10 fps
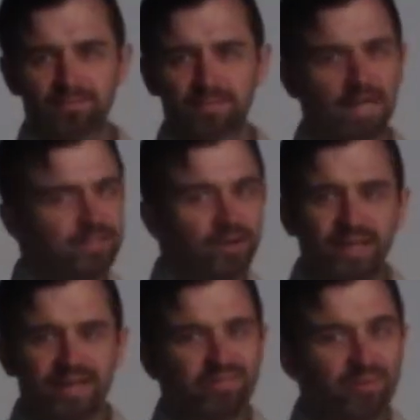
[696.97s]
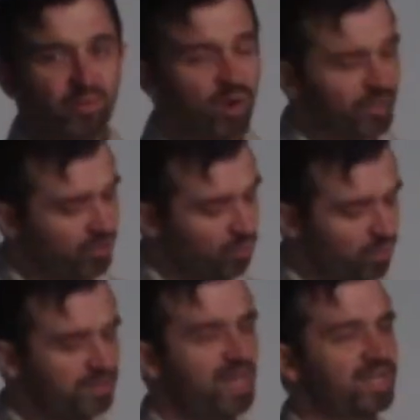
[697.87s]
God's already given him word. You
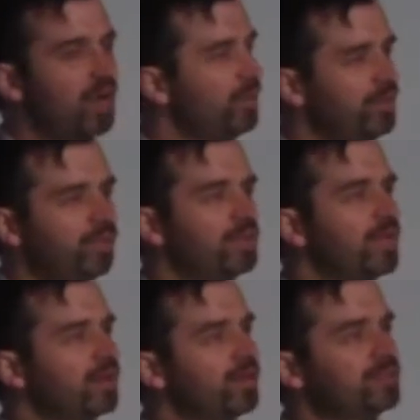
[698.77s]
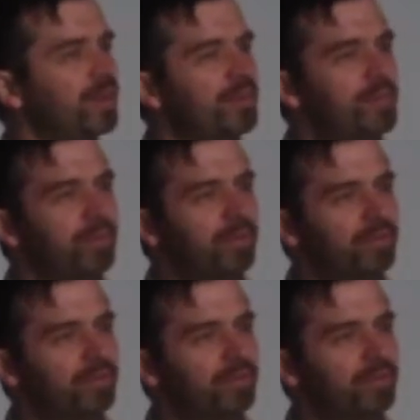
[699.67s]
will not go and you will not curse my people.